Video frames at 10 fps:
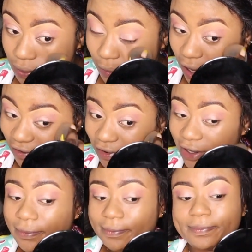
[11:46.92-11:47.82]

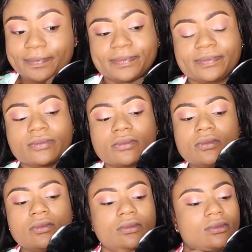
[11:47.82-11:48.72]
perfect,
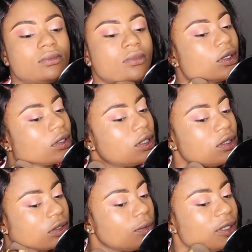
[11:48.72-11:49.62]
but
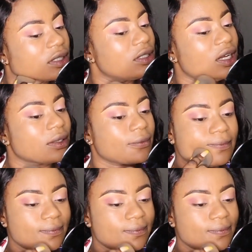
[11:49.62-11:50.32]
he's somebody that